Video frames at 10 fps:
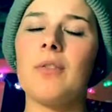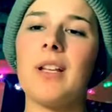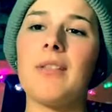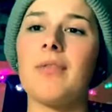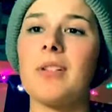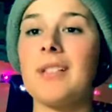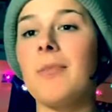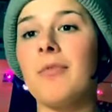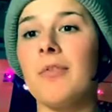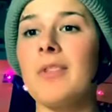like for
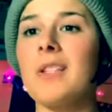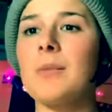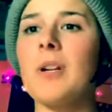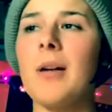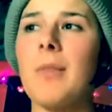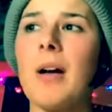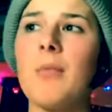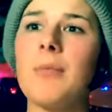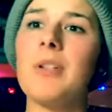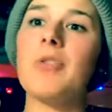example, for this one, I
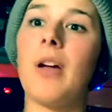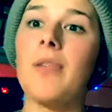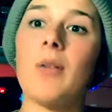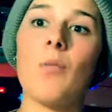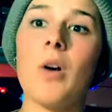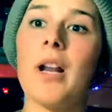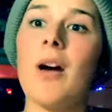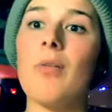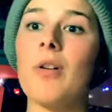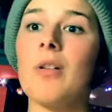would be driving 1
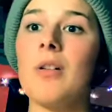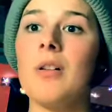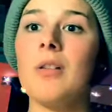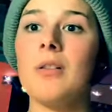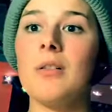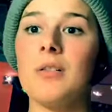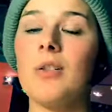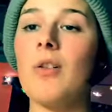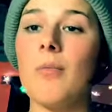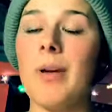hour to
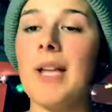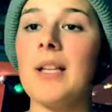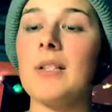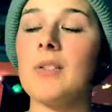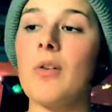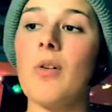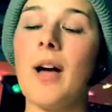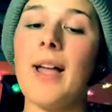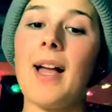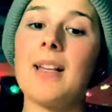go paint. So
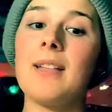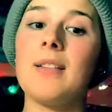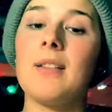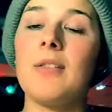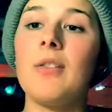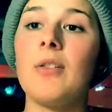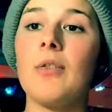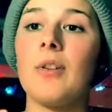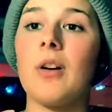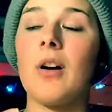I add in,
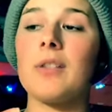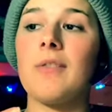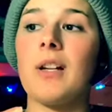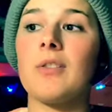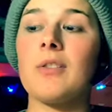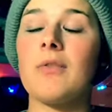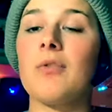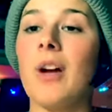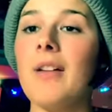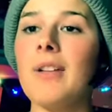the cost factors of
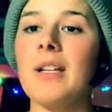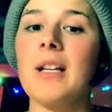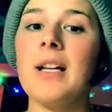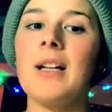driving.